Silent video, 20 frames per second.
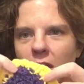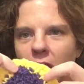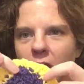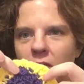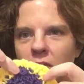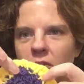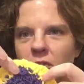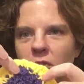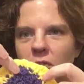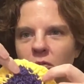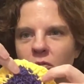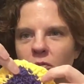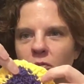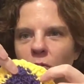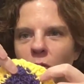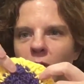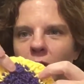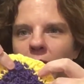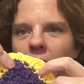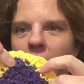you do
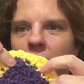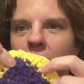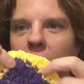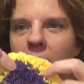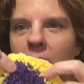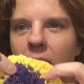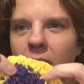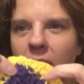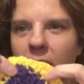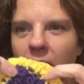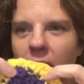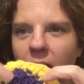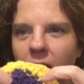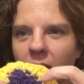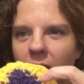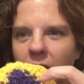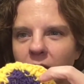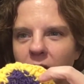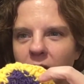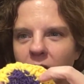1,
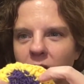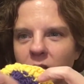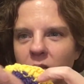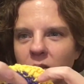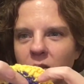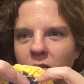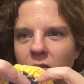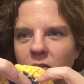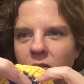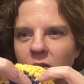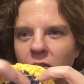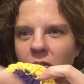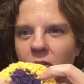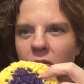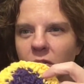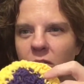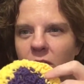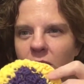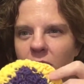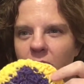and then you do
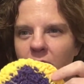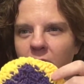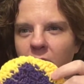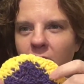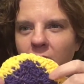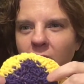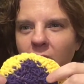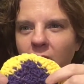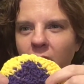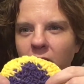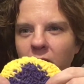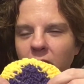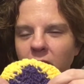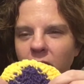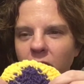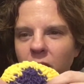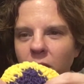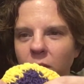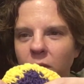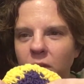2, and then you
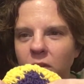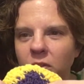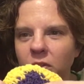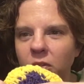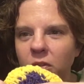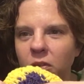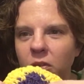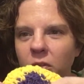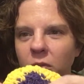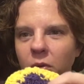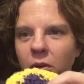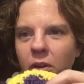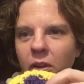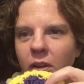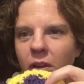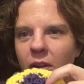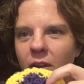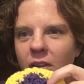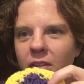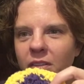do 1, 2, 3.